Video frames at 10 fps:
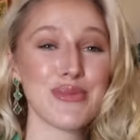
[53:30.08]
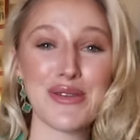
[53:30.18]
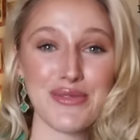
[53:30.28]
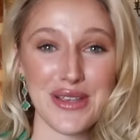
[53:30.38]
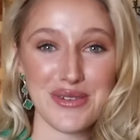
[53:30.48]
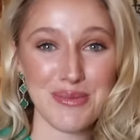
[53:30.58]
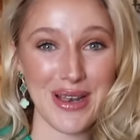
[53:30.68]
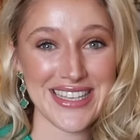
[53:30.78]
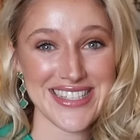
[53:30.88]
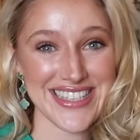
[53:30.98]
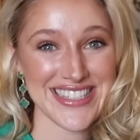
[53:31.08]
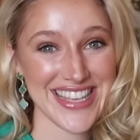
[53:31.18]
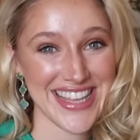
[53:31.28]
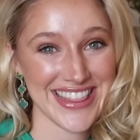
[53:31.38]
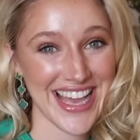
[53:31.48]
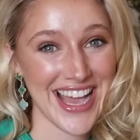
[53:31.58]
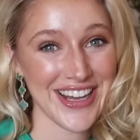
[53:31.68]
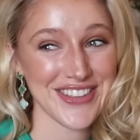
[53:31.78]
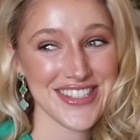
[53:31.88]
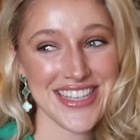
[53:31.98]
my favorite places in the
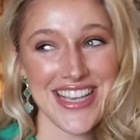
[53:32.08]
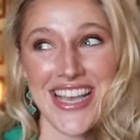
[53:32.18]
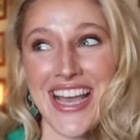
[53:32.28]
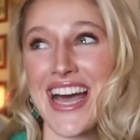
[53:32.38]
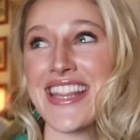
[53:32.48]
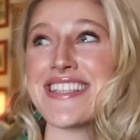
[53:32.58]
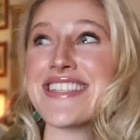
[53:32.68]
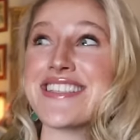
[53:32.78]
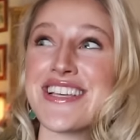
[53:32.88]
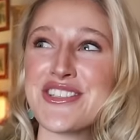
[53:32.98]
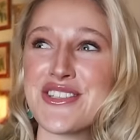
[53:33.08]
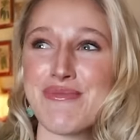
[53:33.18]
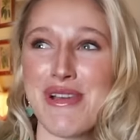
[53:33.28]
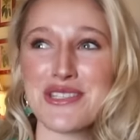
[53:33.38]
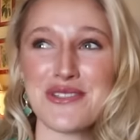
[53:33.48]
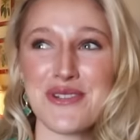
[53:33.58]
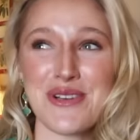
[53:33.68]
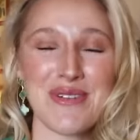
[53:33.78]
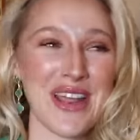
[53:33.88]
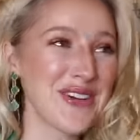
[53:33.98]
house. And this is such a special
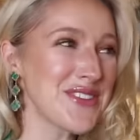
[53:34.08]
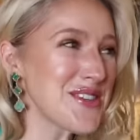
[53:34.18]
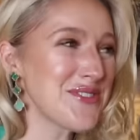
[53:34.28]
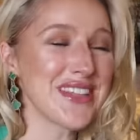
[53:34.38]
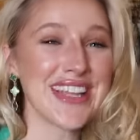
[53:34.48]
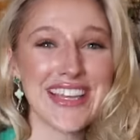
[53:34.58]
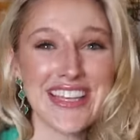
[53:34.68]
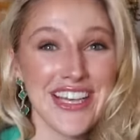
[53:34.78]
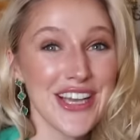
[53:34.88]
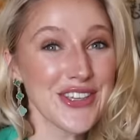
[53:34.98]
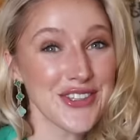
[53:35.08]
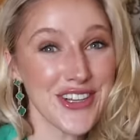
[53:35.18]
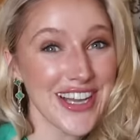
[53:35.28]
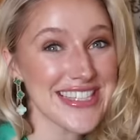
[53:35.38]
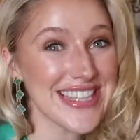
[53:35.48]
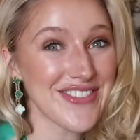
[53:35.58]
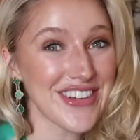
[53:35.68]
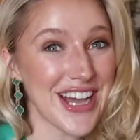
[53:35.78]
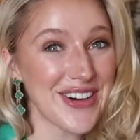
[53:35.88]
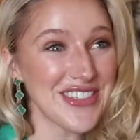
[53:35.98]
room. And I also feel like you guys never
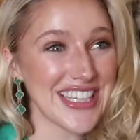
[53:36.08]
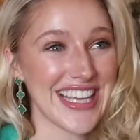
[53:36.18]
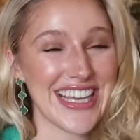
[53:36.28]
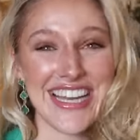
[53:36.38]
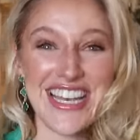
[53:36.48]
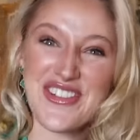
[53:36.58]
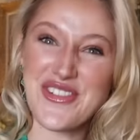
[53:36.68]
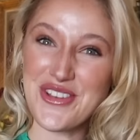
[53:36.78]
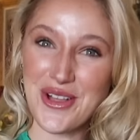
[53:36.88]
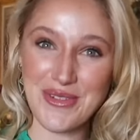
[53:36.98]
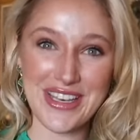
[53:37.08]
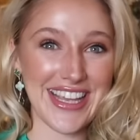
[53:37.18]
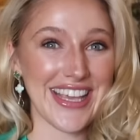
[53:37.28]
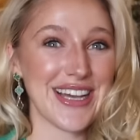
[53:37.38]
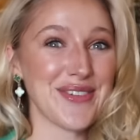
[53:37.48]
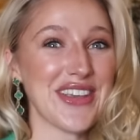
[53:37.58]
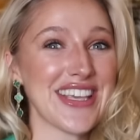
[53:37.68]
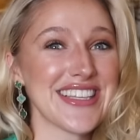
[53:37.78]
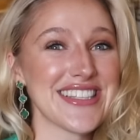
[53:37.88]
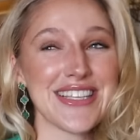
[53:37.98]
come in here. I never film in here
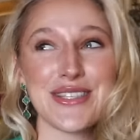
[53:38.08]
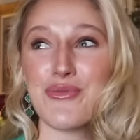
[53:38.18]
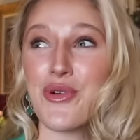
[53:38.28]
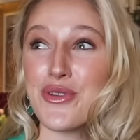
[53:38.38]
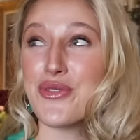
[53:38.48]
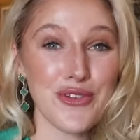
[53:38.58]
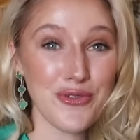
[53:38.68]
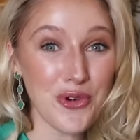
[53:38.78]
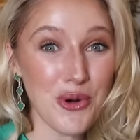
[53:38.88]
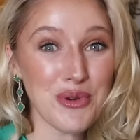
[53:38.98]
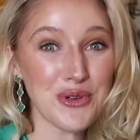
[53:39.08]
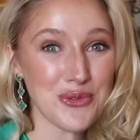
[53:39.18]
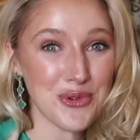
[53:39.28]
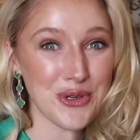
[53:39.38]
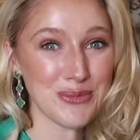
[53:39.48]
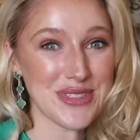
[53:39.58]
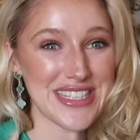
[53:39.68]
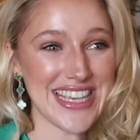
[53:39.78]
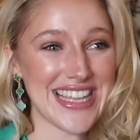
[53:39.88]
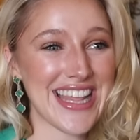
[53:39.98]
because it's one of the formal rooms
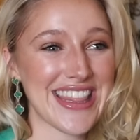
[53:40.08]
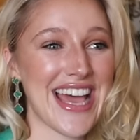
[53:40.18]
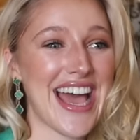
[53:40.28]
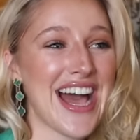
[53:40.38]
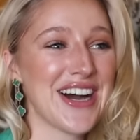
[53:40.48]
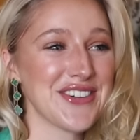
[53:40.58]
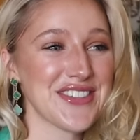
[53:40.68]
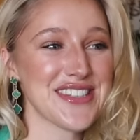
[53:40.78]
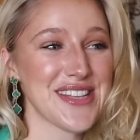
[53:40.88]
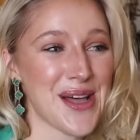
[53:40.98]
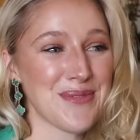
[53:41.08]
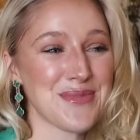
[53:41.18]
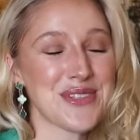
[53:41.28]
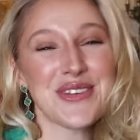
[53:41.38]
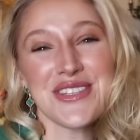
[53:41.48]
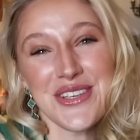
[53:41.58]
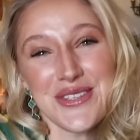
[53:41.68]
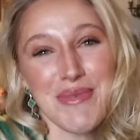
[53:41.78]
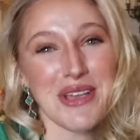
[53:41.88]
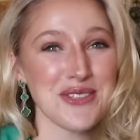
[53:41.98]
in the house. So it's so
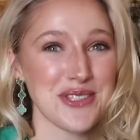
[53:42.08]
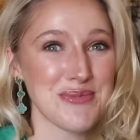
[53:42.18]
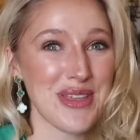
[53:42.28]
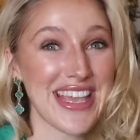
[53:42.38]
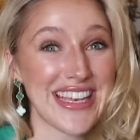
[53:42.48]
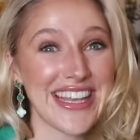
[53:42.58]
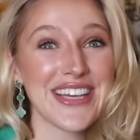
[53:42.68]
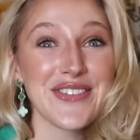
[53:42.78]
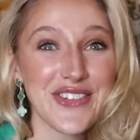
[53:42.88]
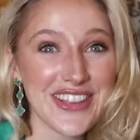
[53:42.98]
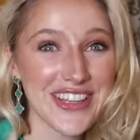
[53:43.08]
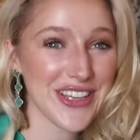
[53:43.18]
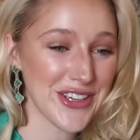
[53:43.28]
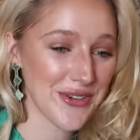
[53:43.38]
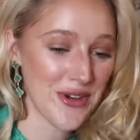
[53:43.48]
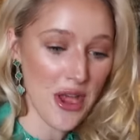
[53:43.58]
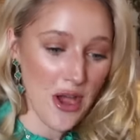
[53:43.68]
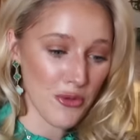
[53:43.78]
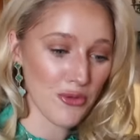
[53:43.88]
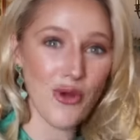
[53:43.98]
special to be in here with you.
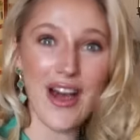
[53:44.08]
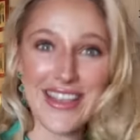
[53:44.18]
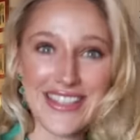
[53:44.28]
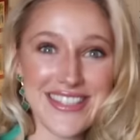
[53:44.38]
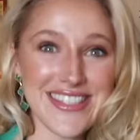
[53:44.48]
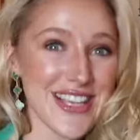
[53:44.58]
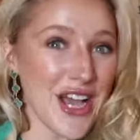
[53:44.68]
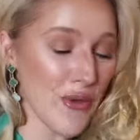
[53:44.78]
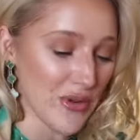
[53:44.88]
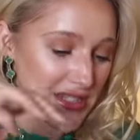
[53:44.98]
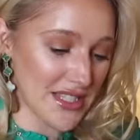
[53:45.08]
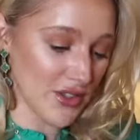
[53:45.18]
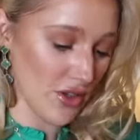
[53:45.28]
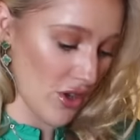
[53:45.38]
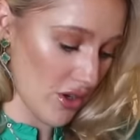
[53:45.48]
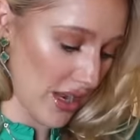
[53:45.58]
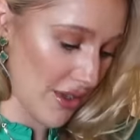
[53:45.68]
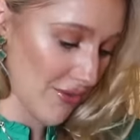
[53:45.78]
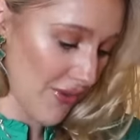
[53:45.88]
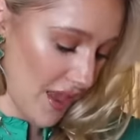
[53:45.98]
Right, we've still got
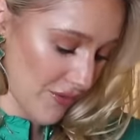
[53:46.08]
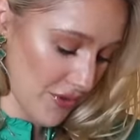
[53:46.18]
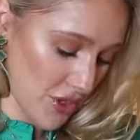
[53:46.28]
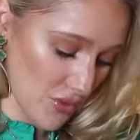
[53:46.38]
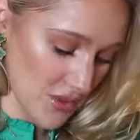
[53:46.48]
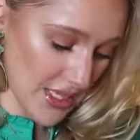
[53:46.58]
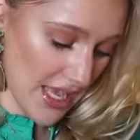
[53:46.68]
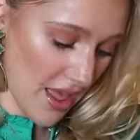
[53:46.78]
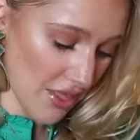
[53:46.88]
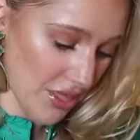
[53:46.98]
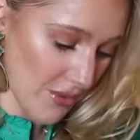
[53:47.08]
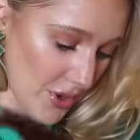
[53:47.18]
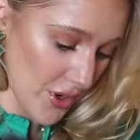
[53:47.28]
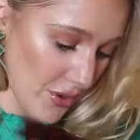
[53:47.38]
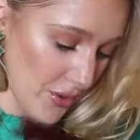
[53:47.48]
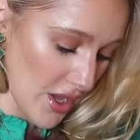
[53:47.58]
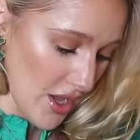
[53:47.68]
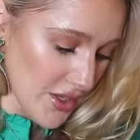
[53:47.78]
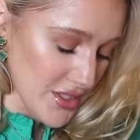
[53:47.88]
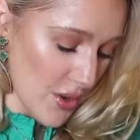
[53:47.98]
a fair few to get through.
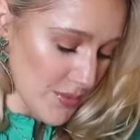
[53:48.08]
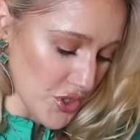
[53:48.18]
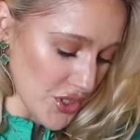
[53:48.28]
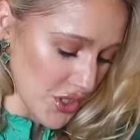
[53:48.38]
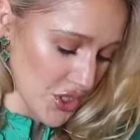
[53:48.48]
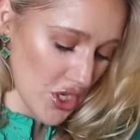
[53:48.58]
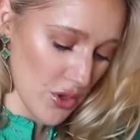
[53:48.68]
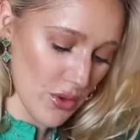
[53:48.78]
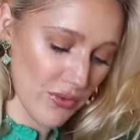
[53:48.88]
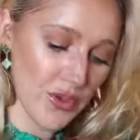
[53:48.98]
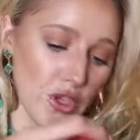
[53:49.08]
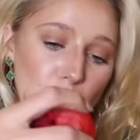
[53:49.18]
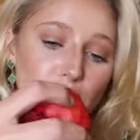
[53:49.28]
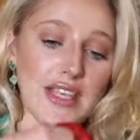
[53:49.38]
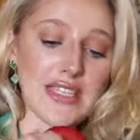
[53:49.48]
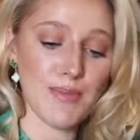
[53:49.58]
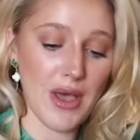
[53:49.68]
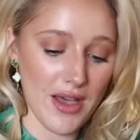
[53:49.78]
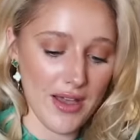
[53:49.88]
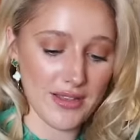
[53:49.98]
So I'm just gonna show you a few of these
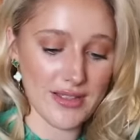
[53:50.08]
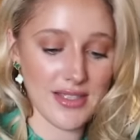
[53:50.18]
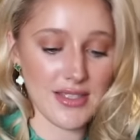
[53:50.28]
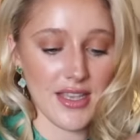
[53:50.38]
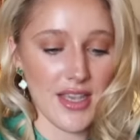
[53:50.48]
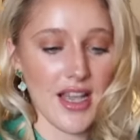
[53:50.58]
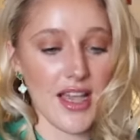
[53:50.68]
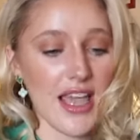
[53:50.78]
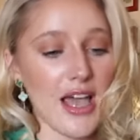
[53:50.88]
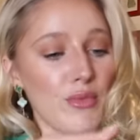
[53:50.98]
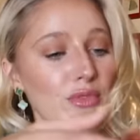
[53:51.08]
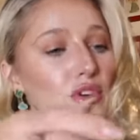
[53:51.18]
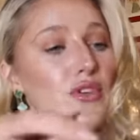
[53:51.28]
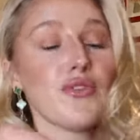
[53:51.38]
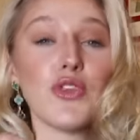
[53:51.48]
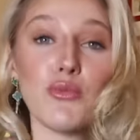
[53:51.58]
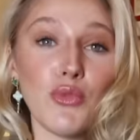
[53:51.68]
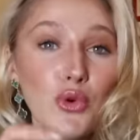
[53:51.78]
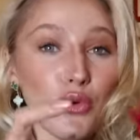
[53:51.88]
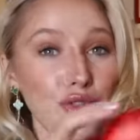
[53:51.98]
birds. Again, we've got a few
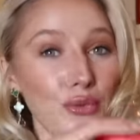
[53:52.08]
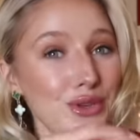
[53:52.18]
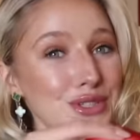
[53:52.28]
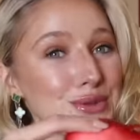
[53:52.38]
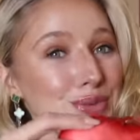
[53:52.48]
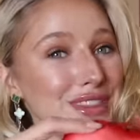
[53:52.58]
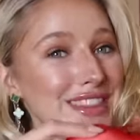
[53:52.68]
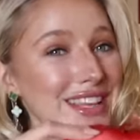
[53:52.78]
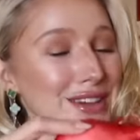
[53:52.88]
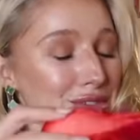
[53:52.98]
more of the ones with the